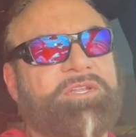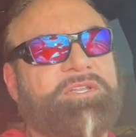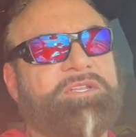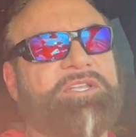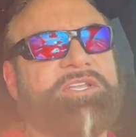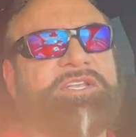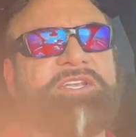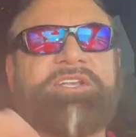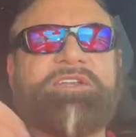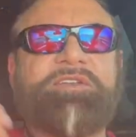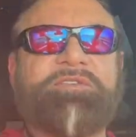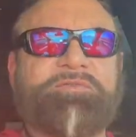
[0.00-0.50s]

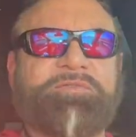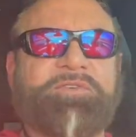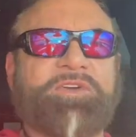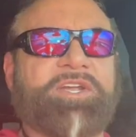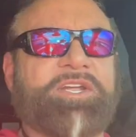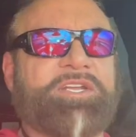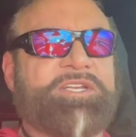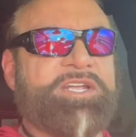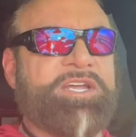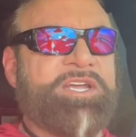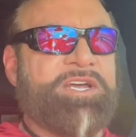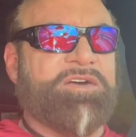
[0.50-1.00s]
you need to
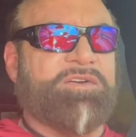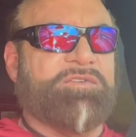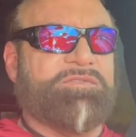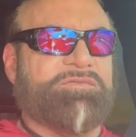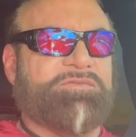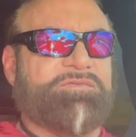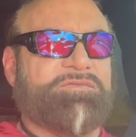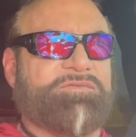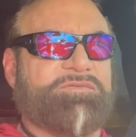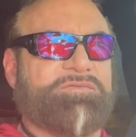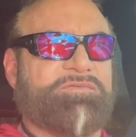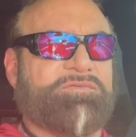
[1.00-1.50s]
find out
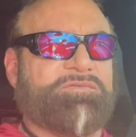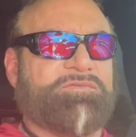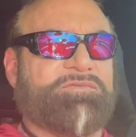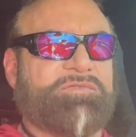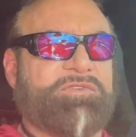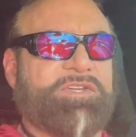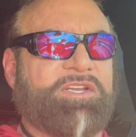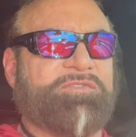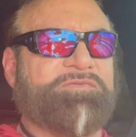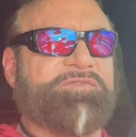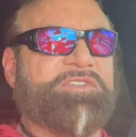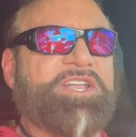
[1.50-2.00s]

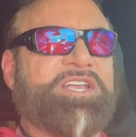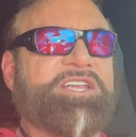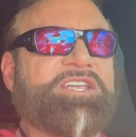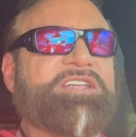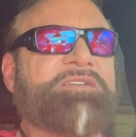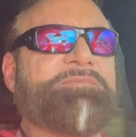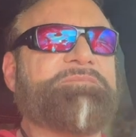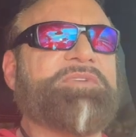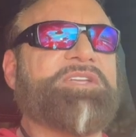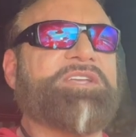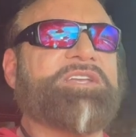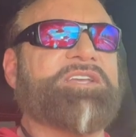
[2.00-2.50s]
if they
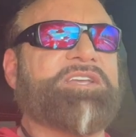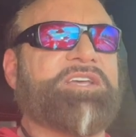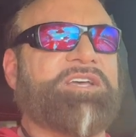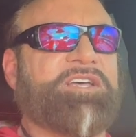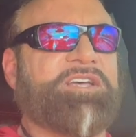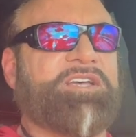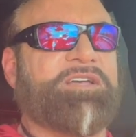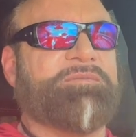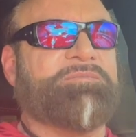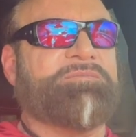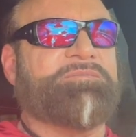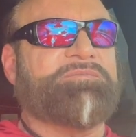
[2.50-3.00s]
can
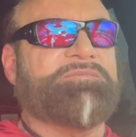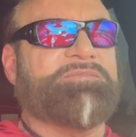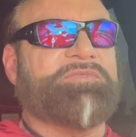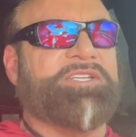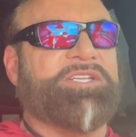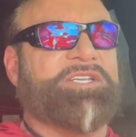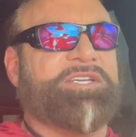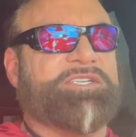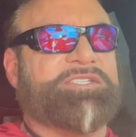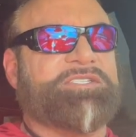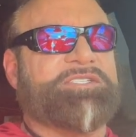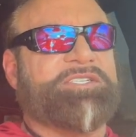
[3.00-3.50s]
become
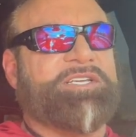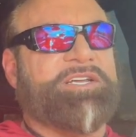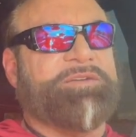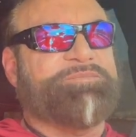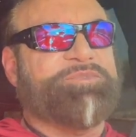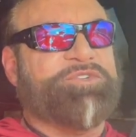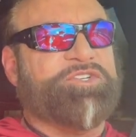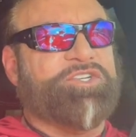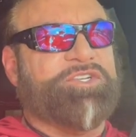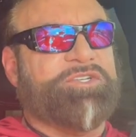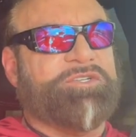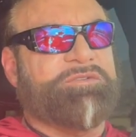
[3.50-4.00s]
the
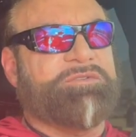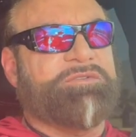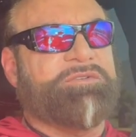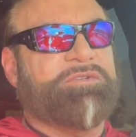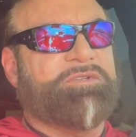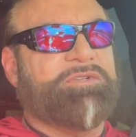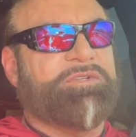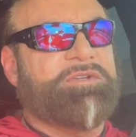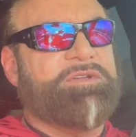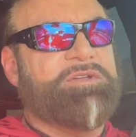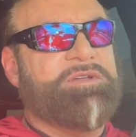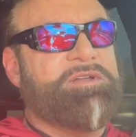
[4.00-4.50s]
exception.
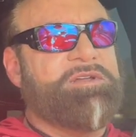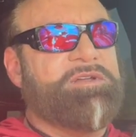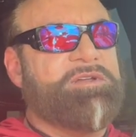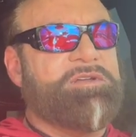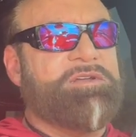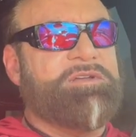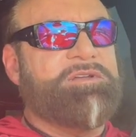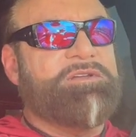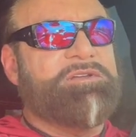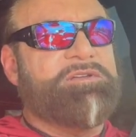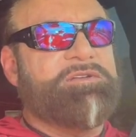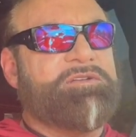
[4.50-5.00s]

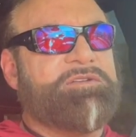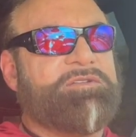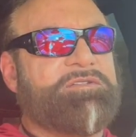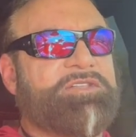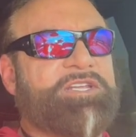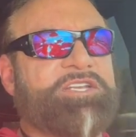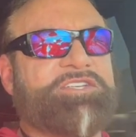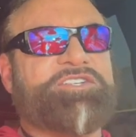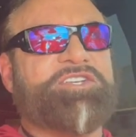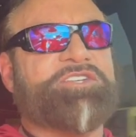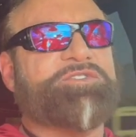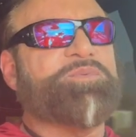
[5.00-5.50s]

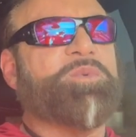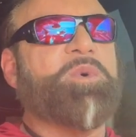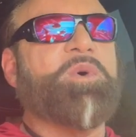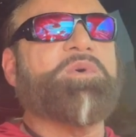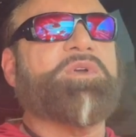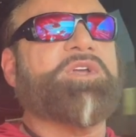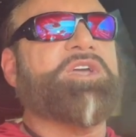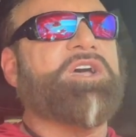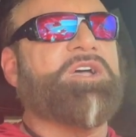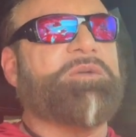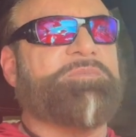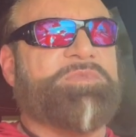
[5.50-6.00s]
They just
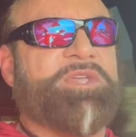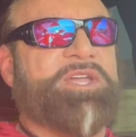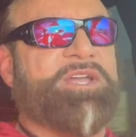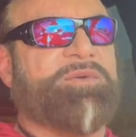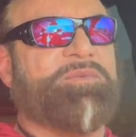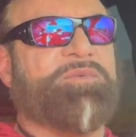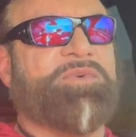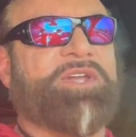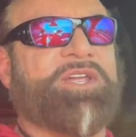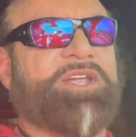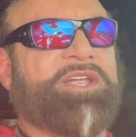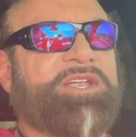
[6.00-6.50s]
won't come
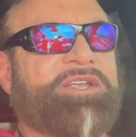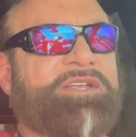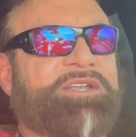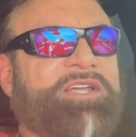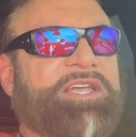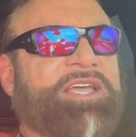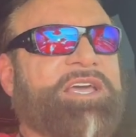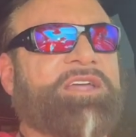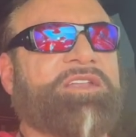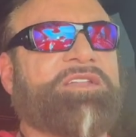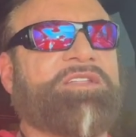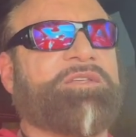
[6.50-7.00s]
that way
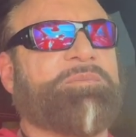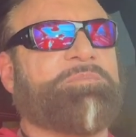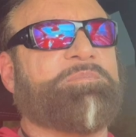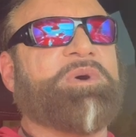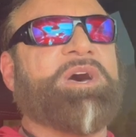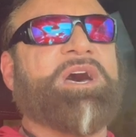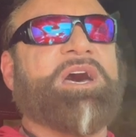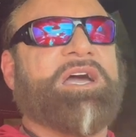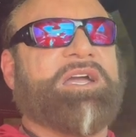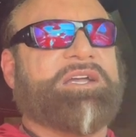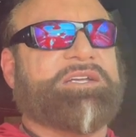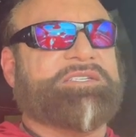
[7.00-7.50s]
out of the
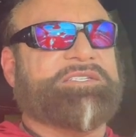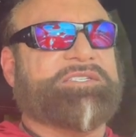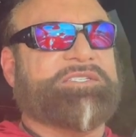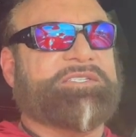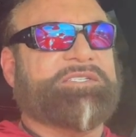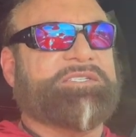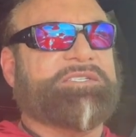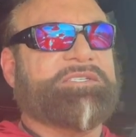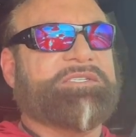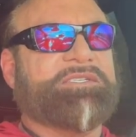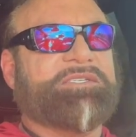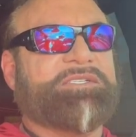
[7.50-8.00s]
box.
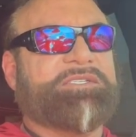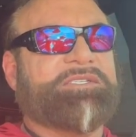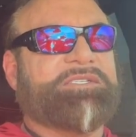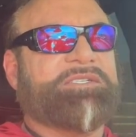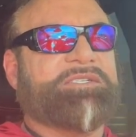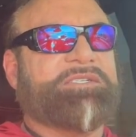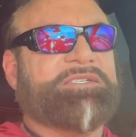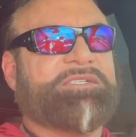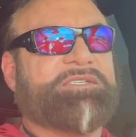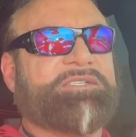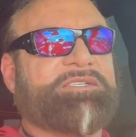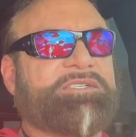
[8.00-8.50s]

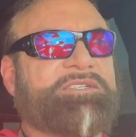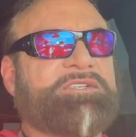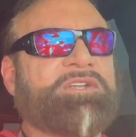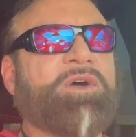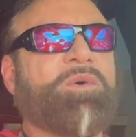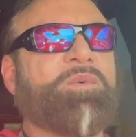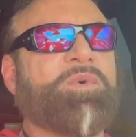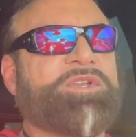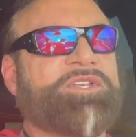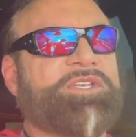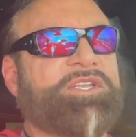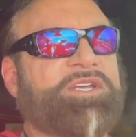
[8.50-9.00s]
No
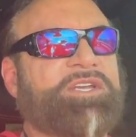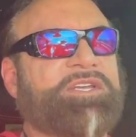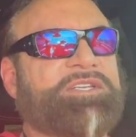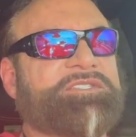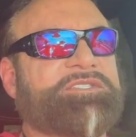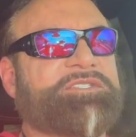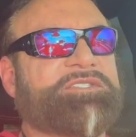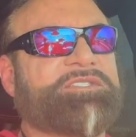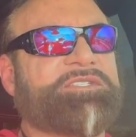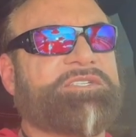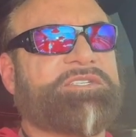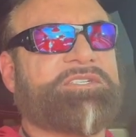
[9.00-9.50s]
one
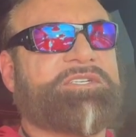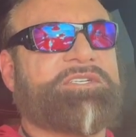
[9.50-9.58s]
does.